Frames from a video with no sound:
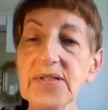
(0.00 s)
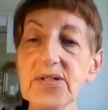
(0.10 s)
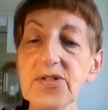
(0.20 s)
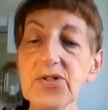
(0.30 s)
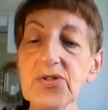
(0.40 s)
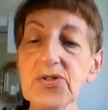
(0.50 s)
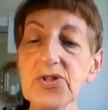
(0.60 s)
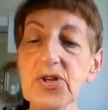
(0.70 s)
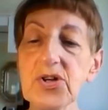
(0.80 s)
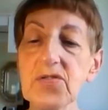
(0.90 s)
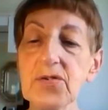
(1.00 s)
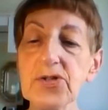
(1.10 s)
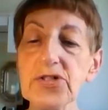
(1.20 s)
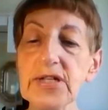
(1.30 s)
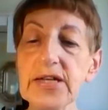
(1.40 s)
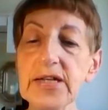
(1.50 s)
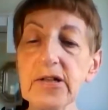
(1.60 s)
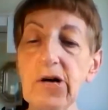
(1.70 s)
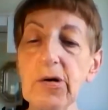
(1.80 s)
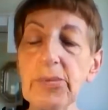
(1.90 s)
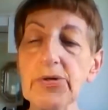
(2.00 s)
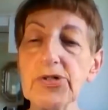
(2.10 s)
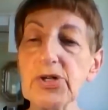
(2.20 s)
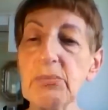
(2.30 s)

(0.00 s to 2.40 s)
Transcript: senators, First Lady Laura Bush,